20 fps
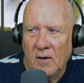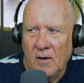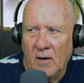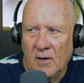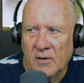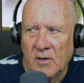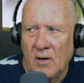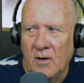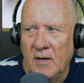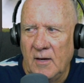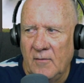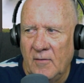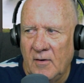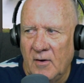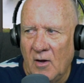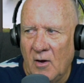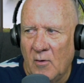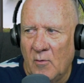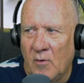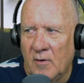I don't even
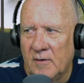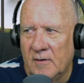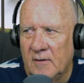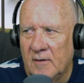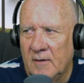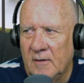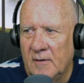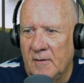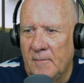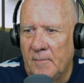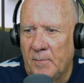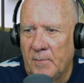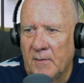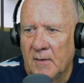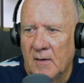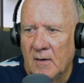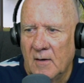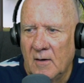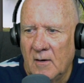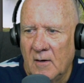know
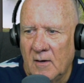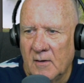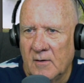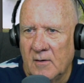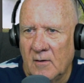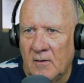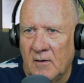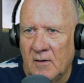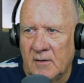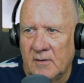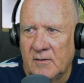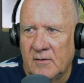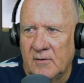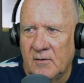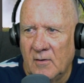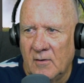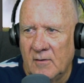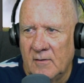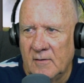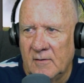
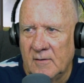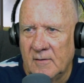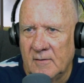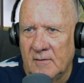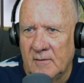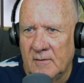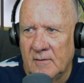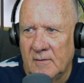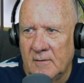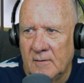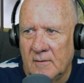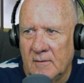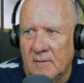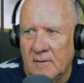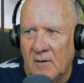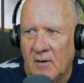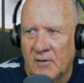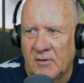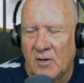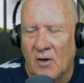
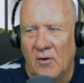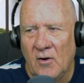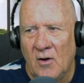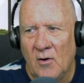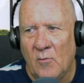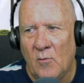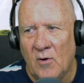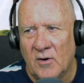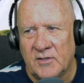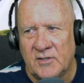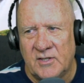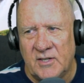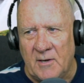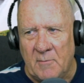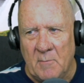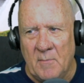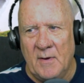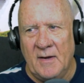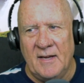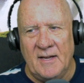I don't know what she
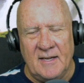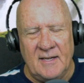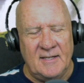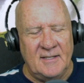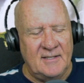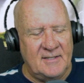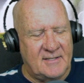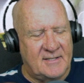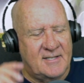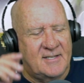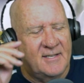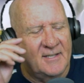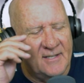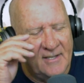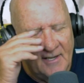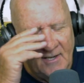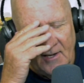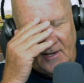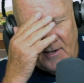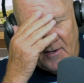means
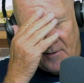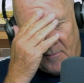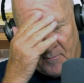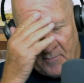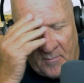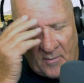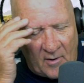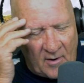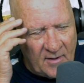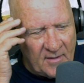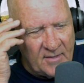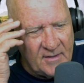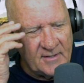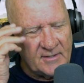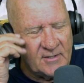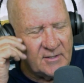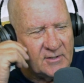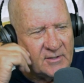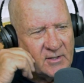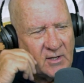by
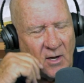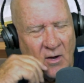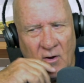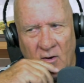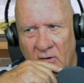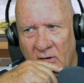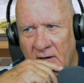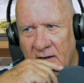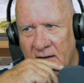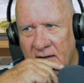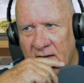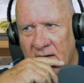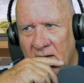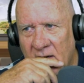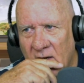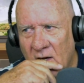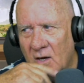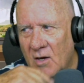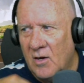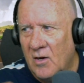this is only
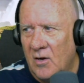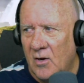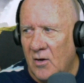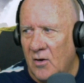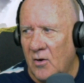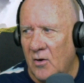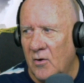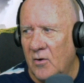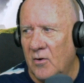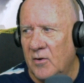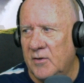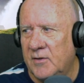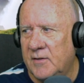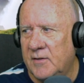her